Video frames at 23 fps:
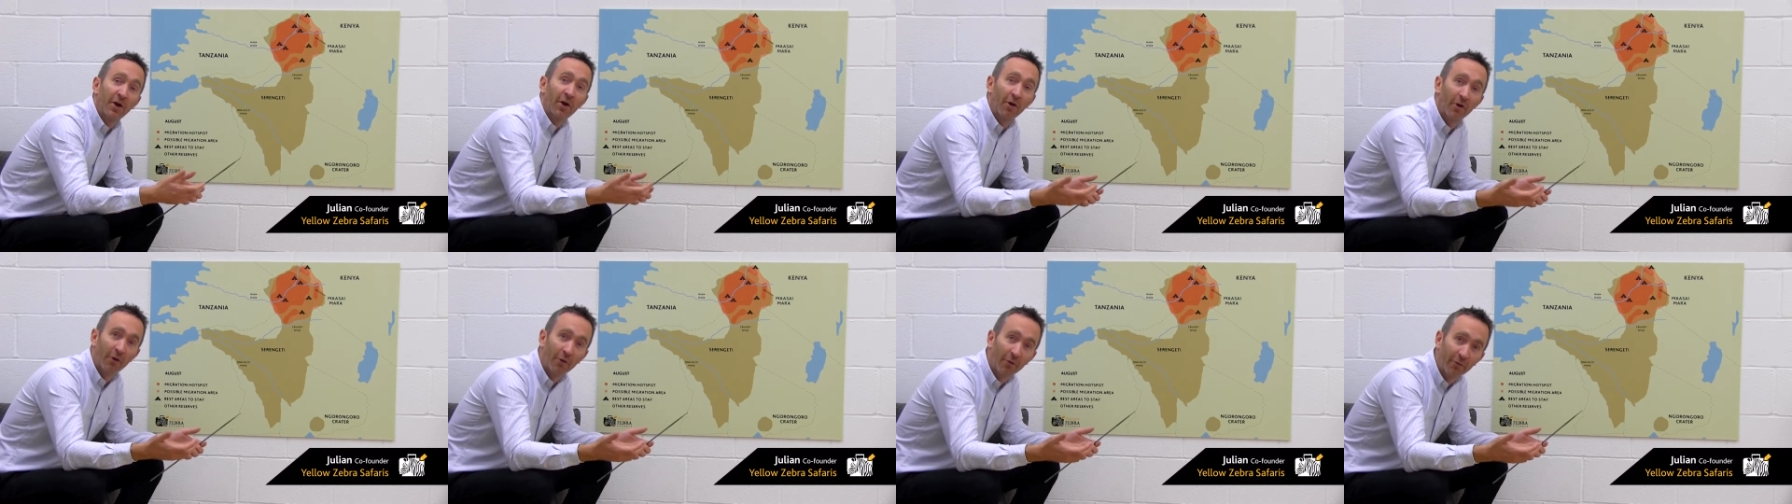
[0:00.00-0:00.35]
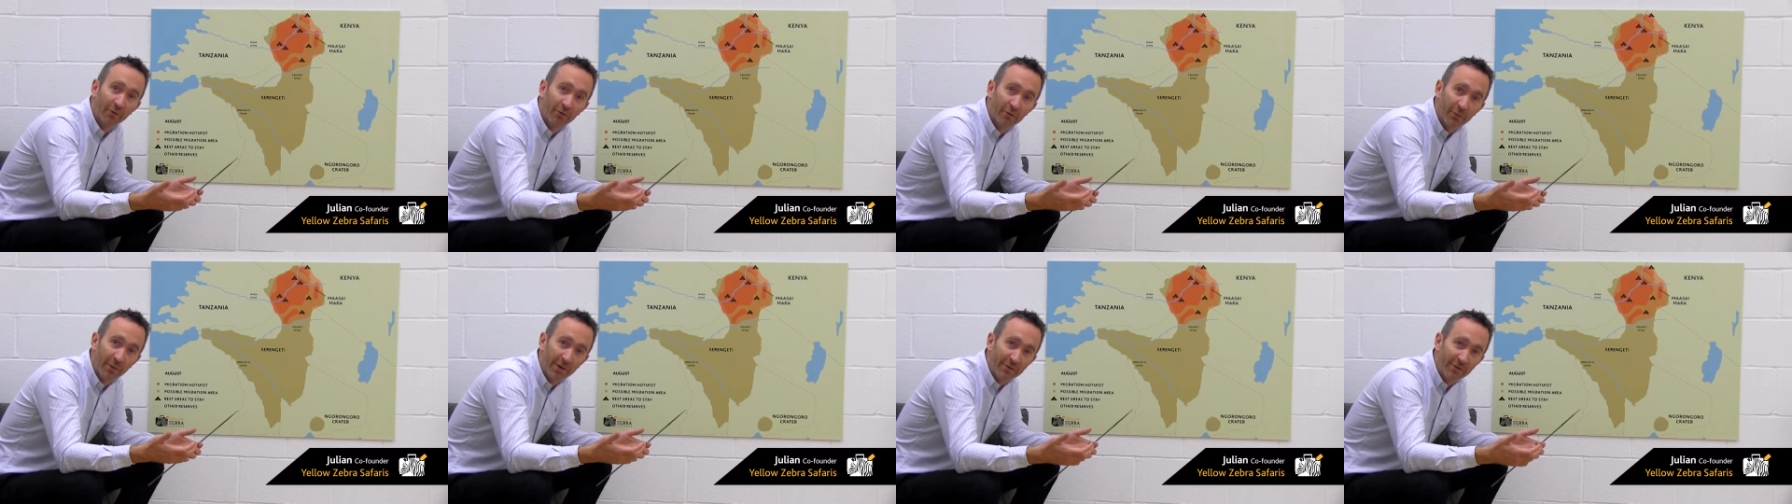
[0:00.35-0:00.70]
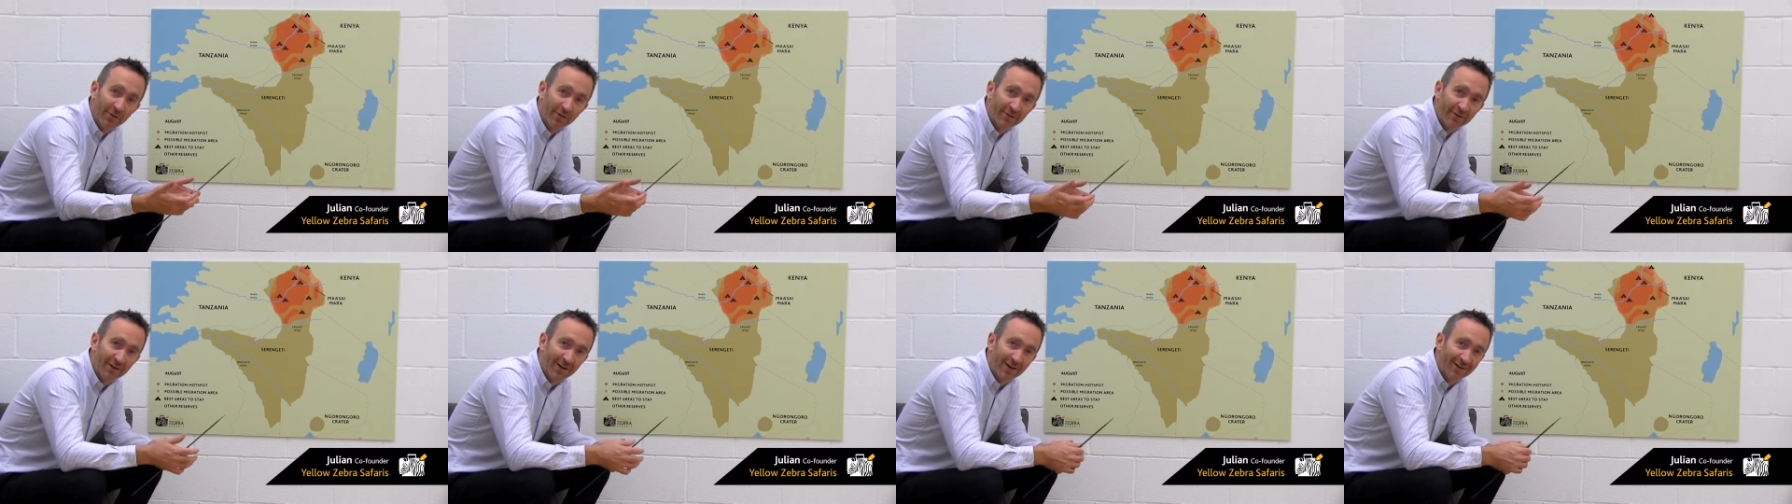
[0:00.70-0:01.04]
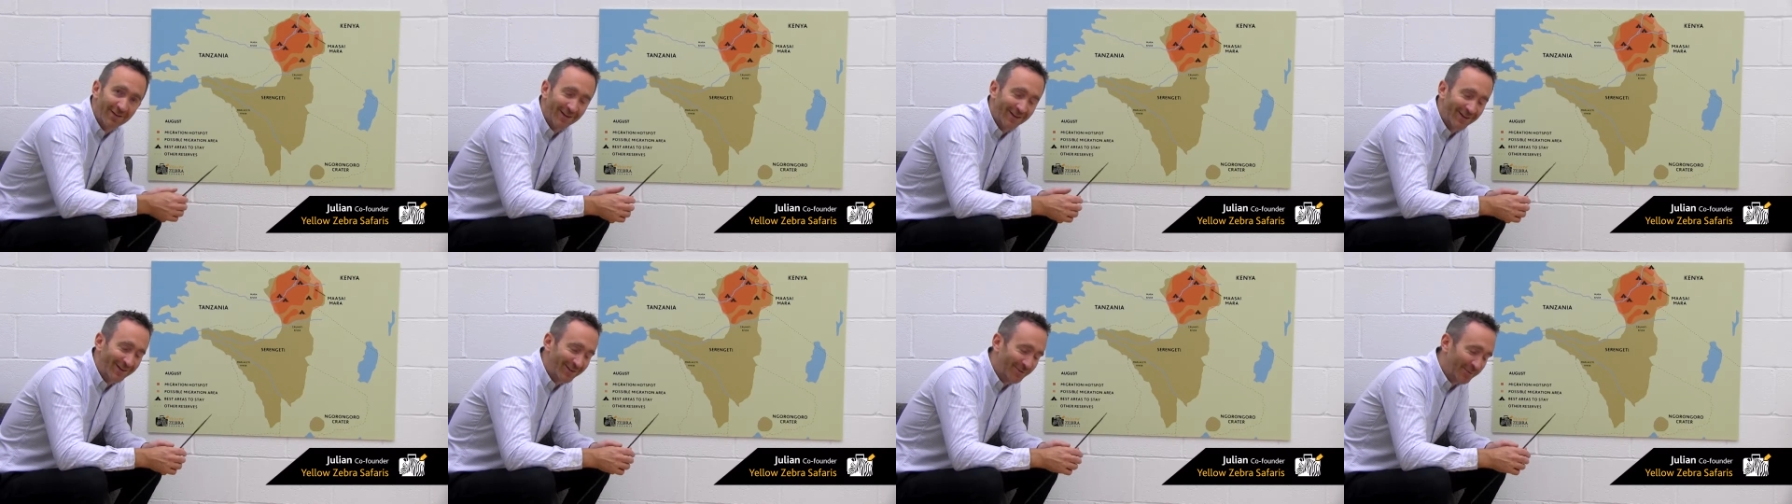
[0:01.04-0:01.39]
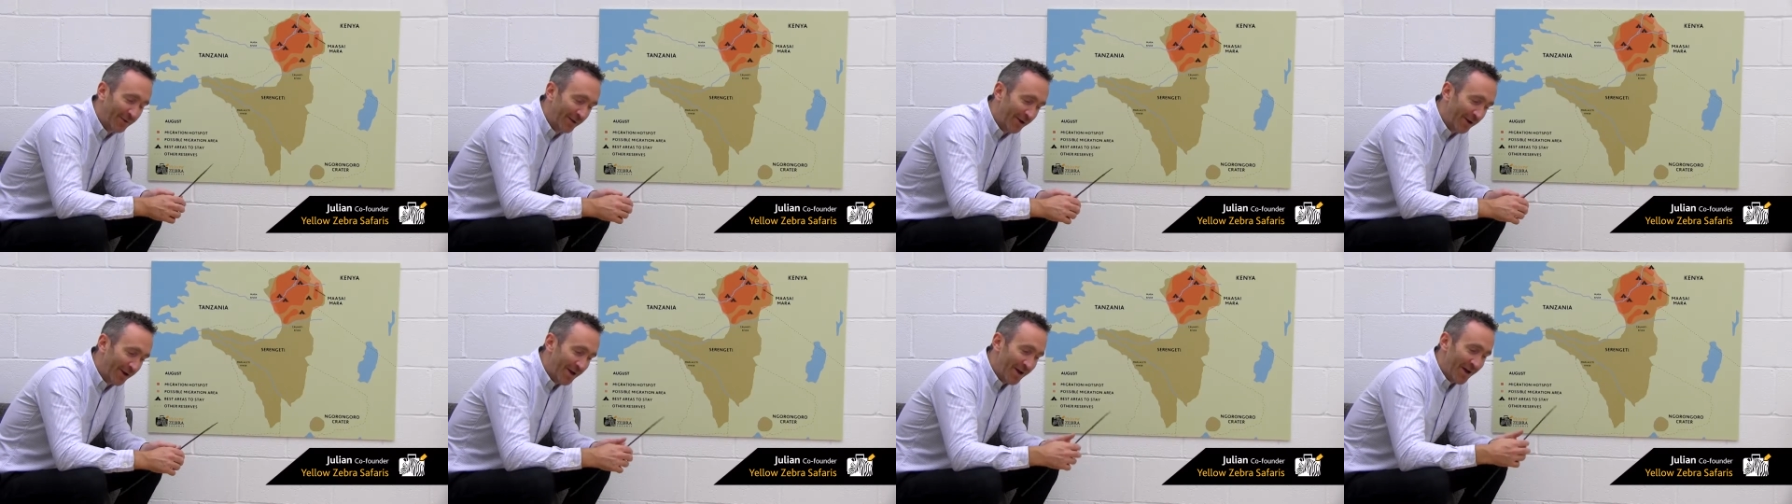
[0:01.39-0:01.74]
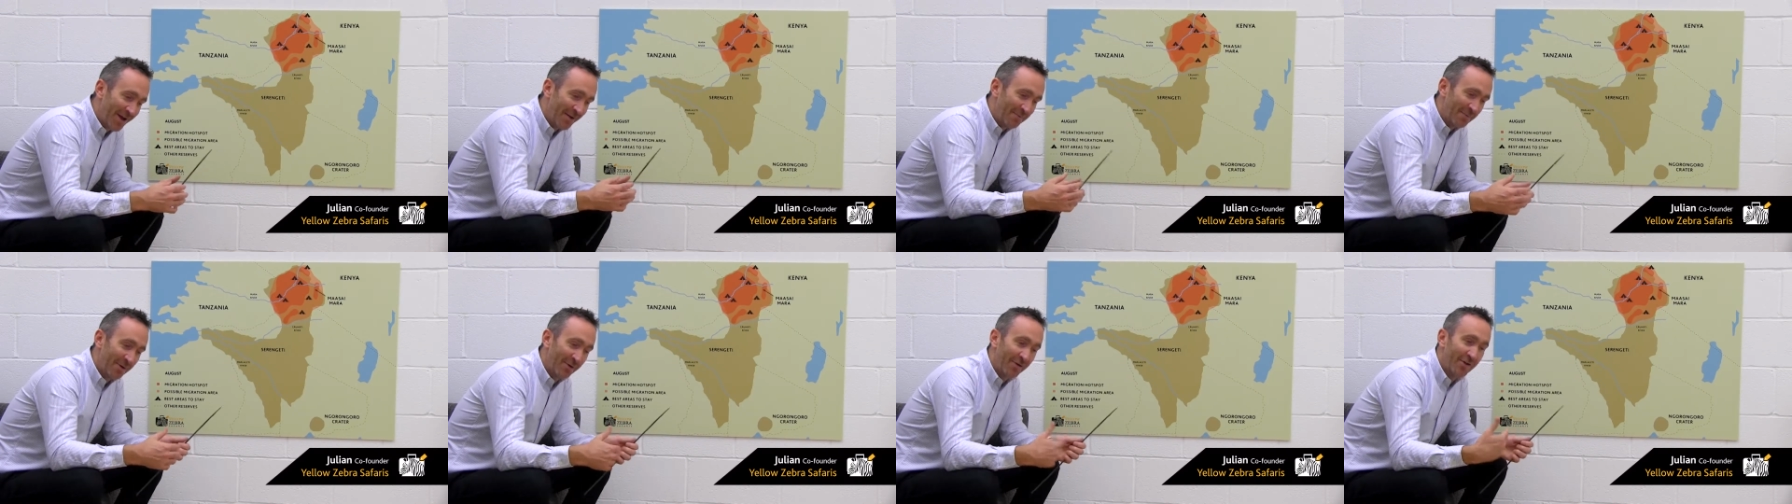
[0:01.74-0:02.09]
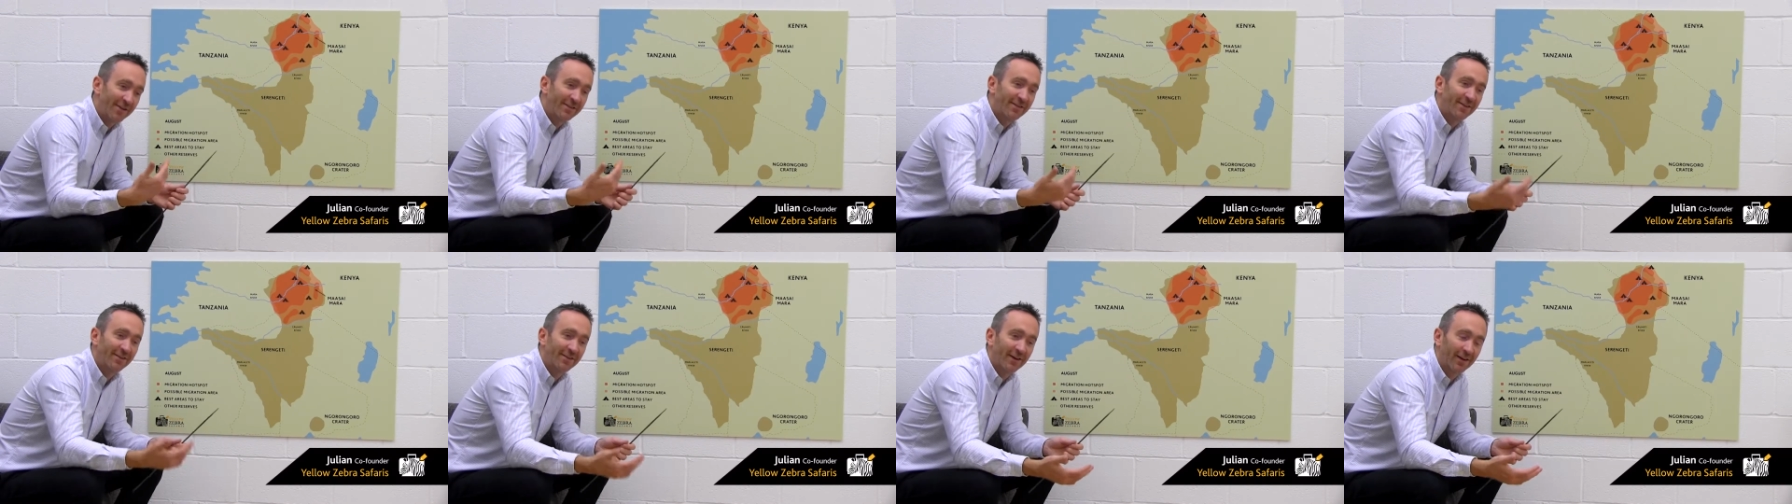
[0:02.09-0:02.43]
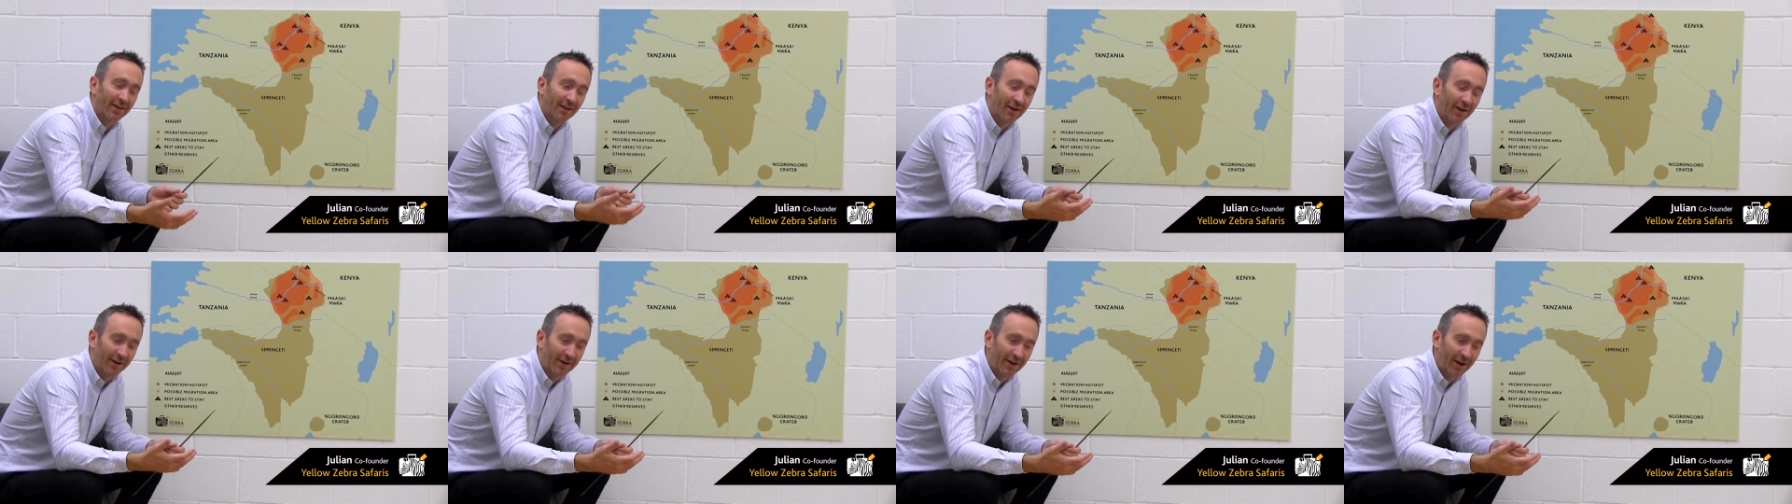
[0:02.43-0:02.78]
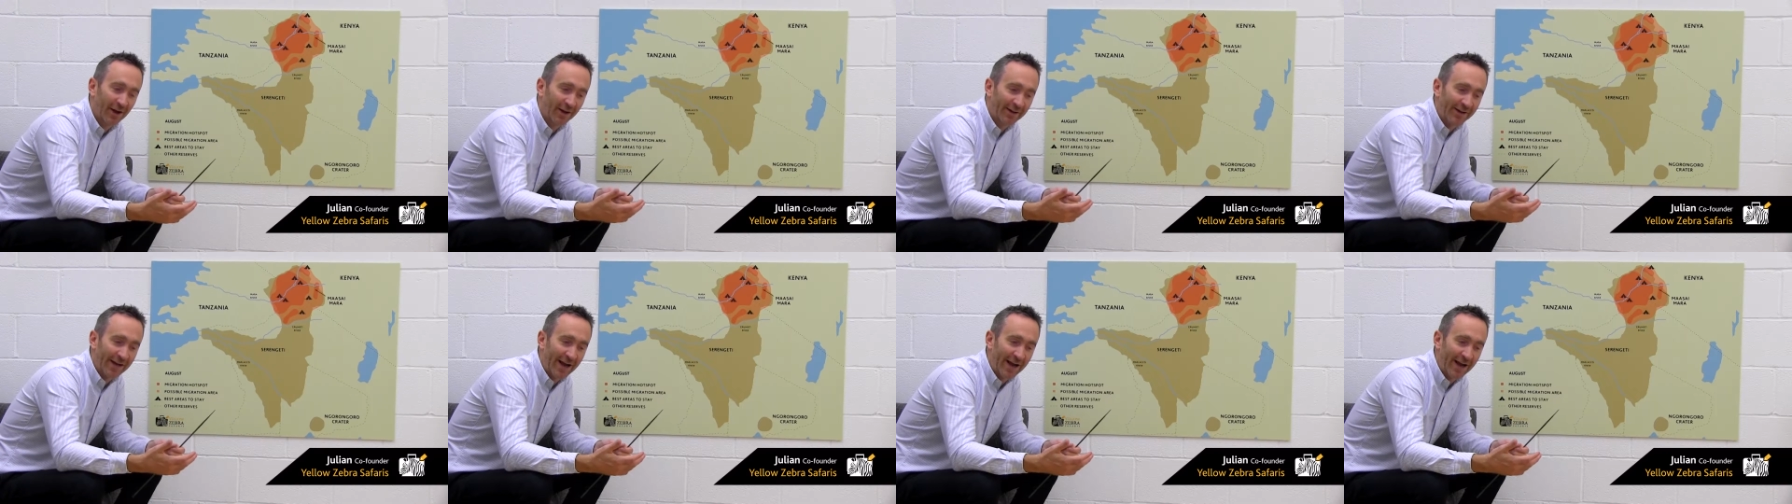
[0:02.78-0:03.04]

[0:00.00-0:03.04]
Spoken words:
and ensuite facilities, but this is a